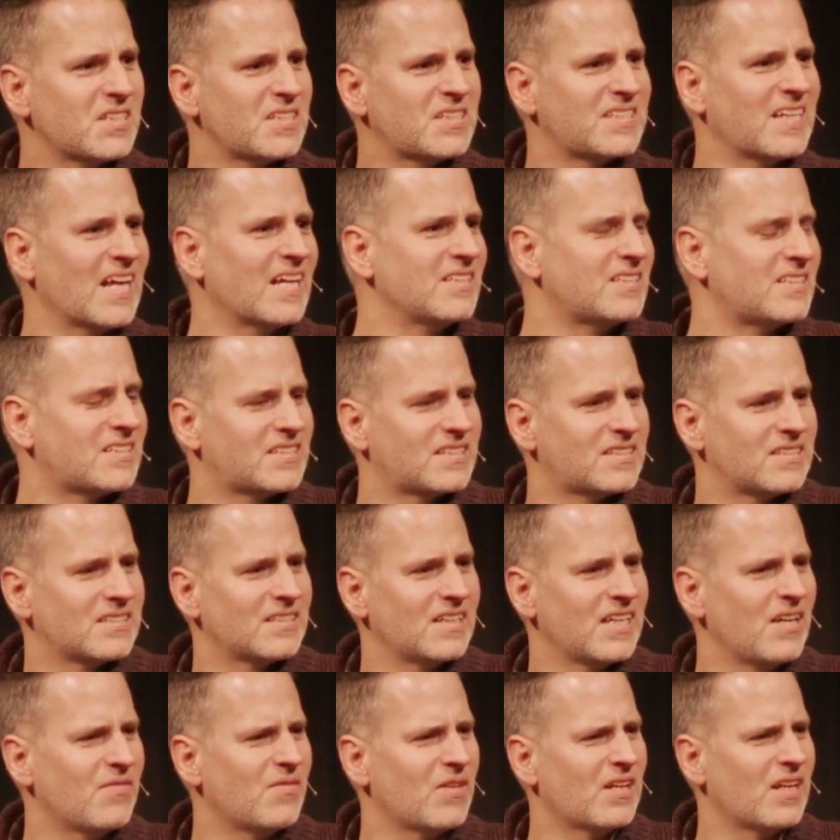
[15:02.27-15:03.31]
just a sense,
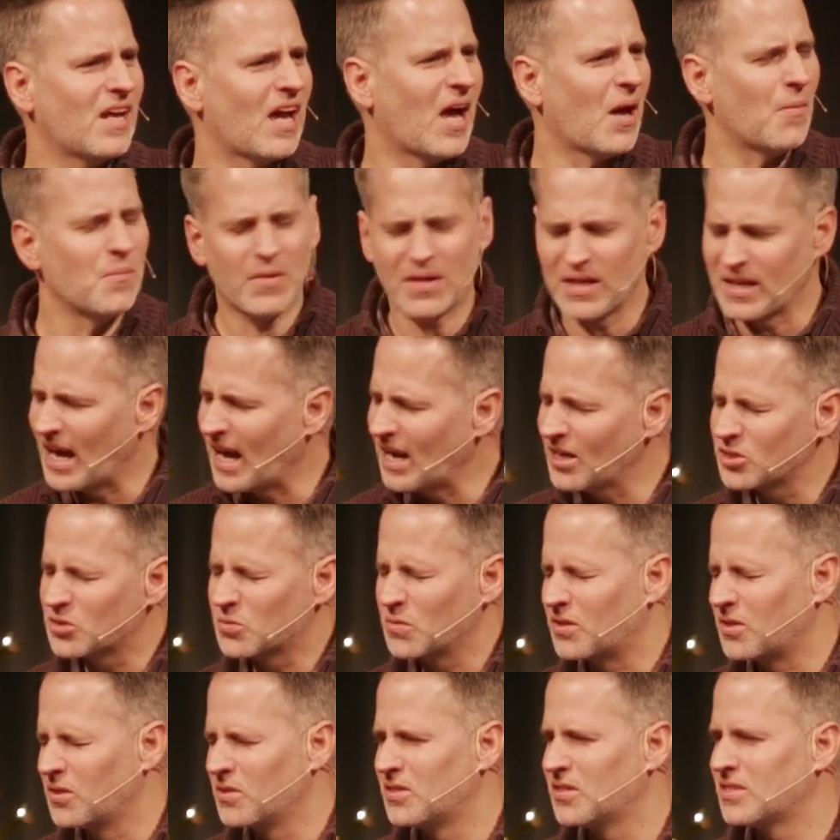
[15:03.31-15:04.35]
even, I'm being
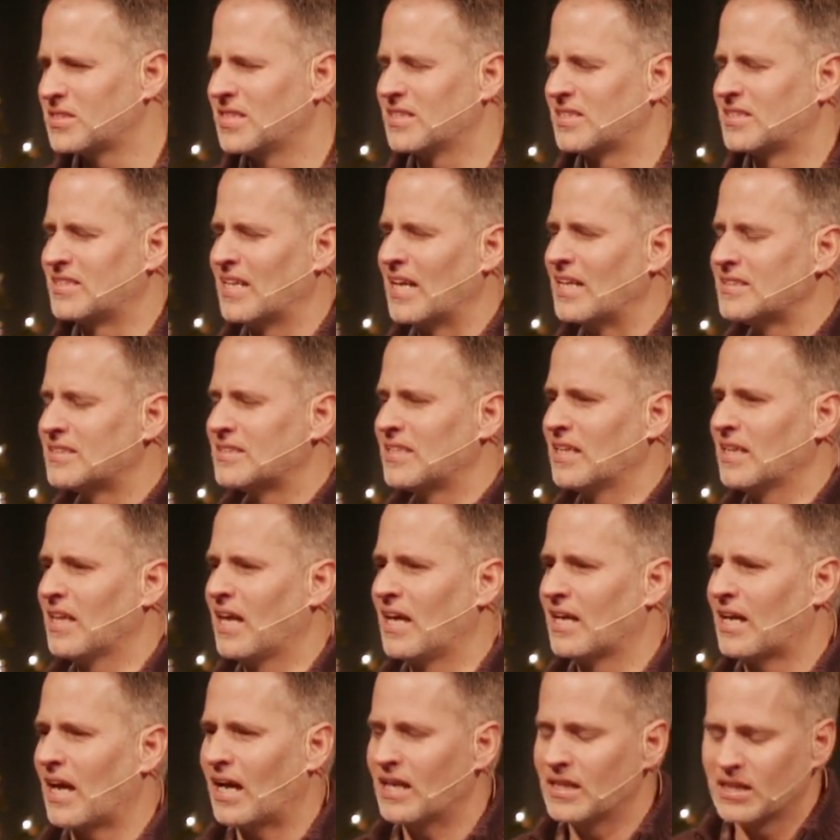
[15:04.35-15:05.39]
honest with you, just a sense that
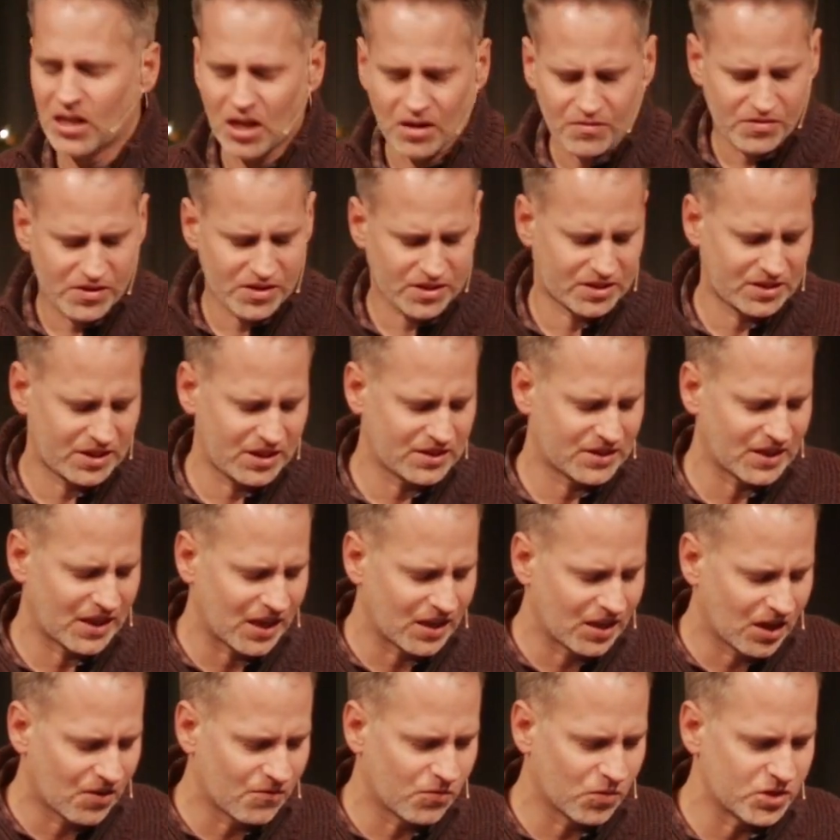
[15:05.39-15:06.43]
like, I love this
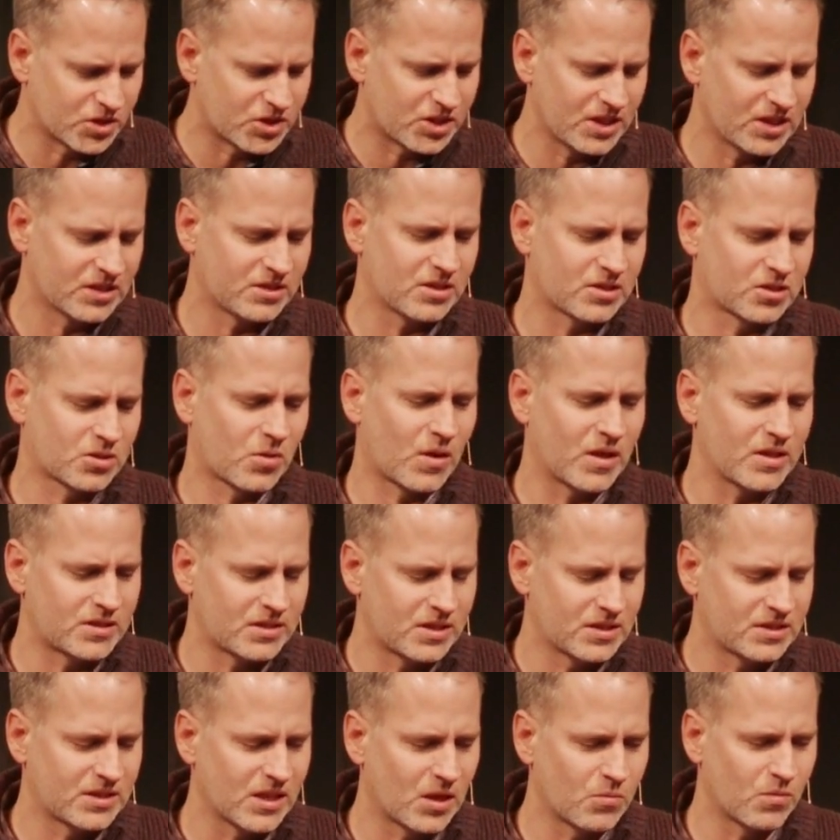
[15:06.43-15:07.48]
season. I love what Jesus
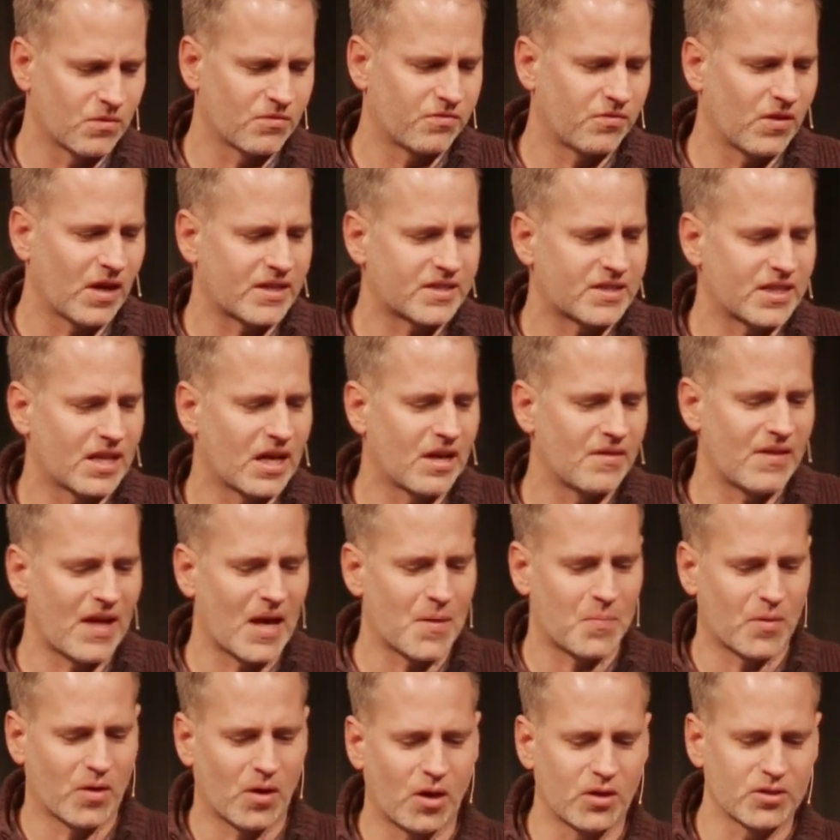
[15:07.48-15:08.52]
Christ has done, reflecting on
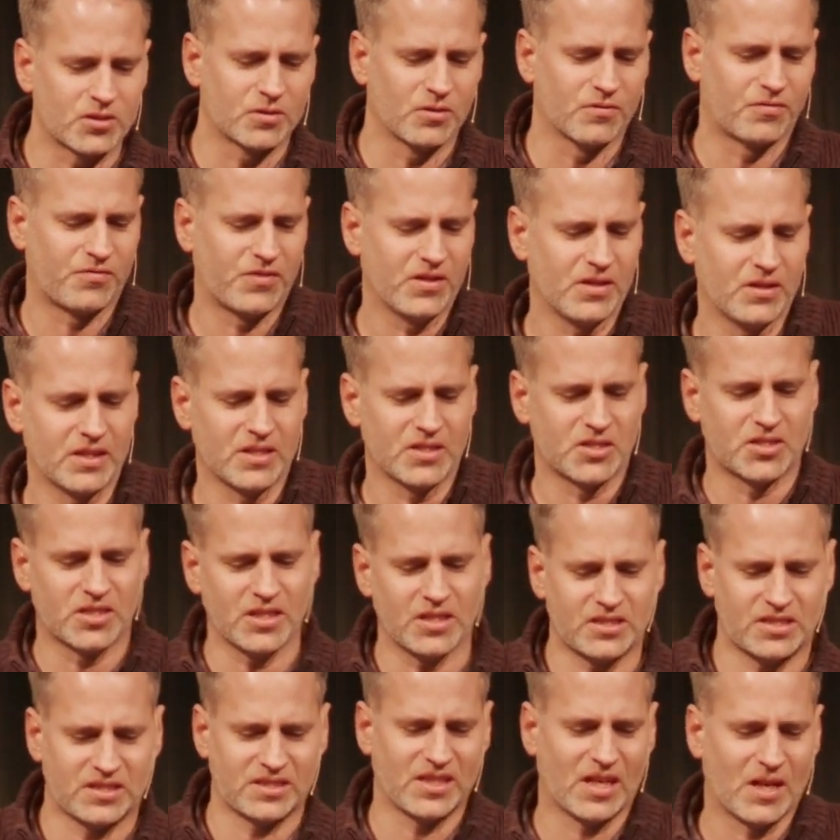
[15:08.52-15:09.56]
that, but also feeling
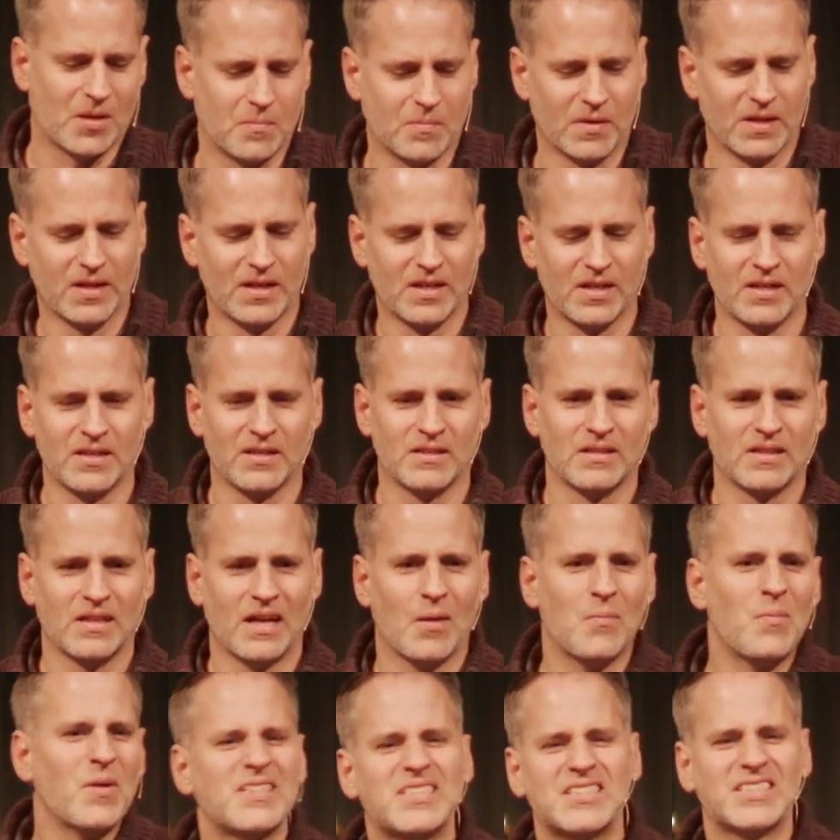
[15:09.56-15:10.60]
just some,
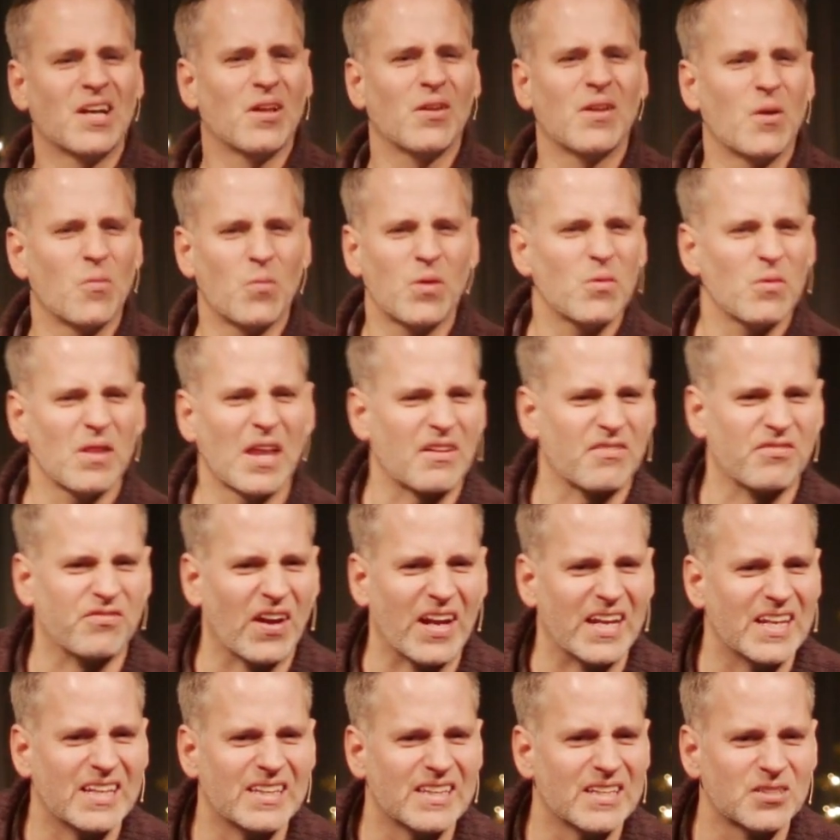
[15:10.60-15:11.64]
we were like
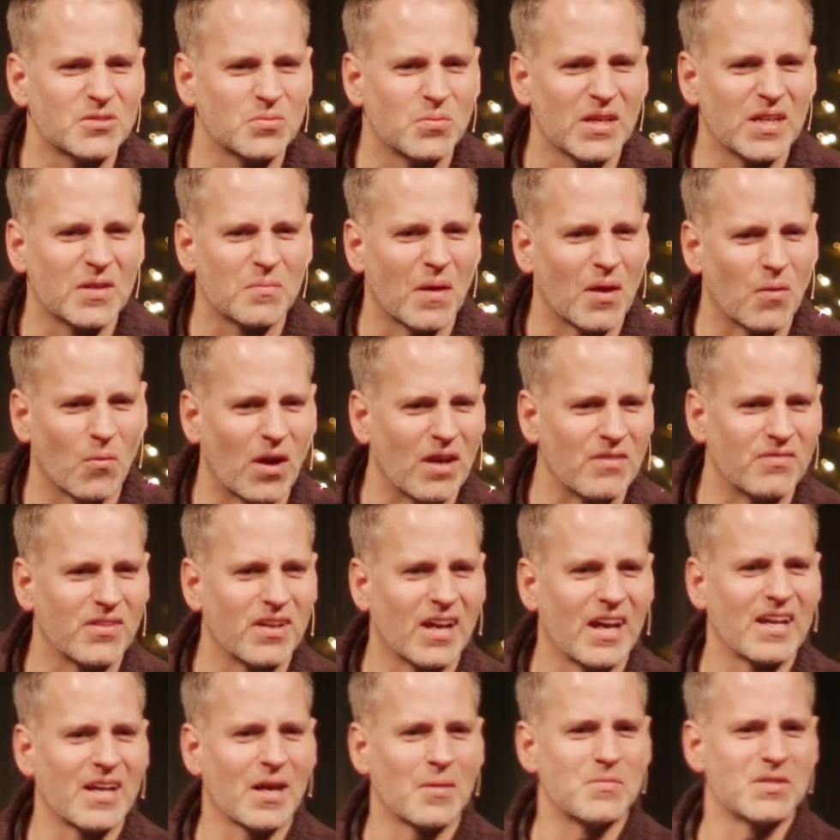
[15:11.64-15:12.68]
fighting this week, my wife
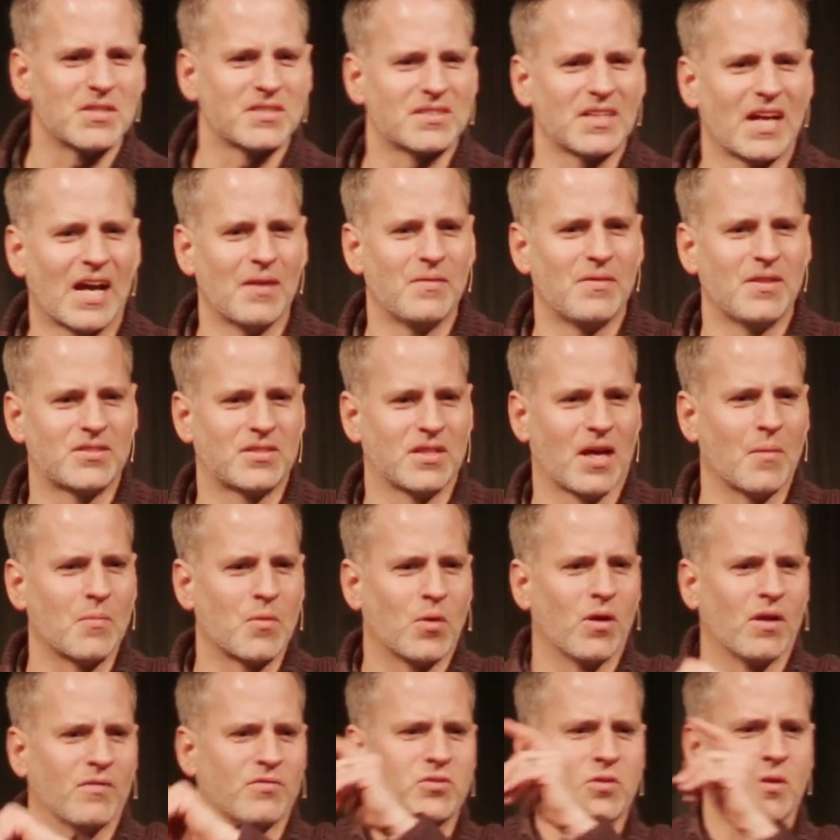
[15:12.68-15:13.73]
and I. I'm
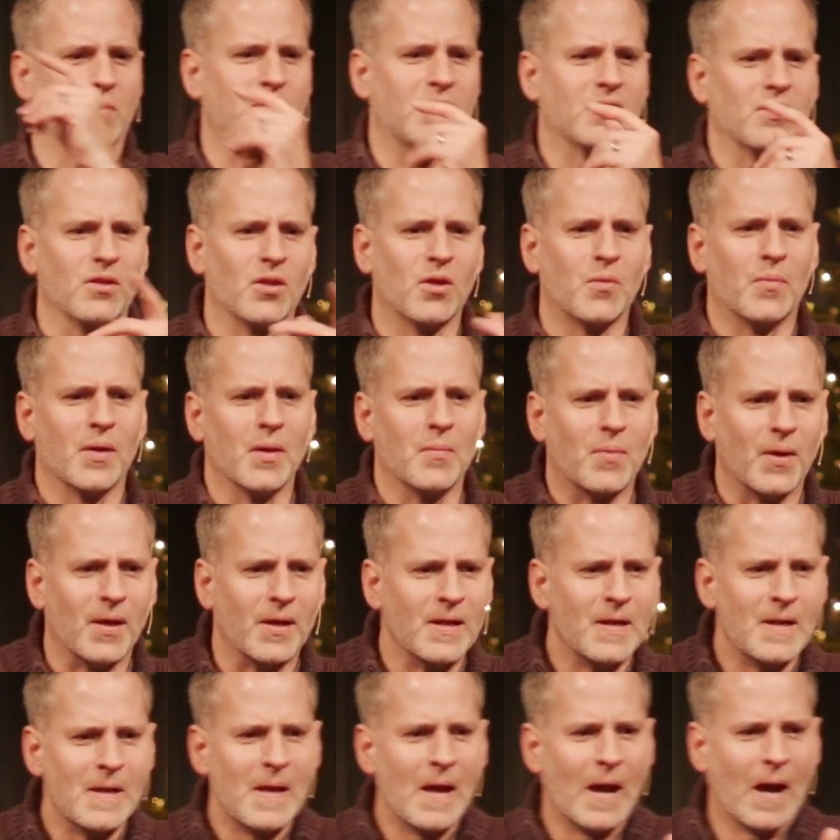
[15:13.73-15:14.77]
going off script here a little bit,
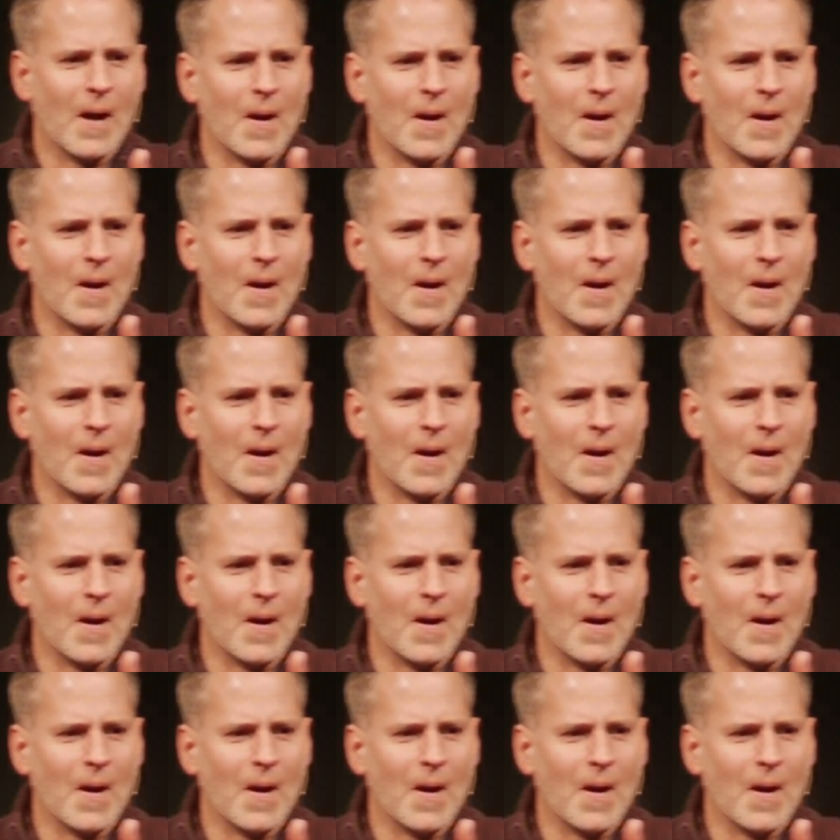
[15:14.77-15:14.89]
but,